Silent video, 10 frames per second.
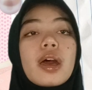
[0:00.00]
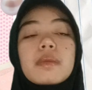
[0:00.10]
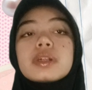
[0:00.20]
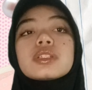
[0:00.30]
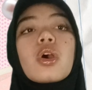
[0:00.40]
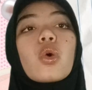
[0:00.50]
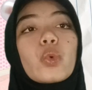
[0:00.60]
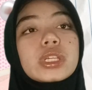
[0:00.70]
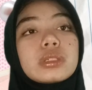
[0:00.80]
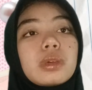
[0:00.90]
must
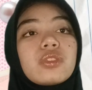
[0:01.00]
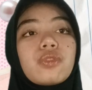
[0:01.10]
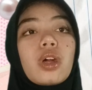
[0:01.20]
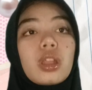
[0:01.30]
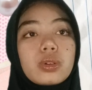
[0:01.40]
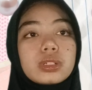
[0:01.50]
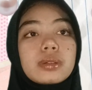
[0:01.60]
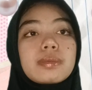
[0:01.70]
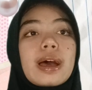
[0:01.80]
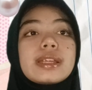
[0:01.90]
always be followed
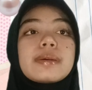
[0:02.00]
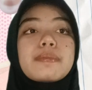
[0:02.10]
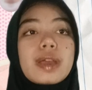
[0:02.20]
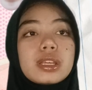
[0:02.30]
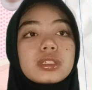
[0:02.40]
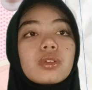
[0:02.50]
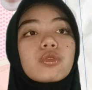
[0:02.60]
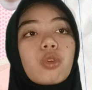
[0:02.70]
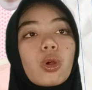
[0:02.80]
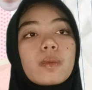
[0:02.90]
by the base
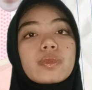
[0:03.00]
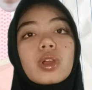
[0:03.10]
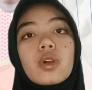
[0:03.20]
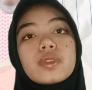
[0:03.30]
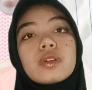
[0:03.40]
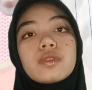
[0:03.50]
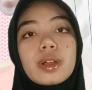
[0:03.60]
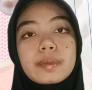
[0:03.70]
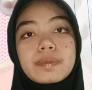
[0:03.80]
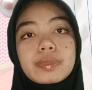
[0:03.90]
form of the verb.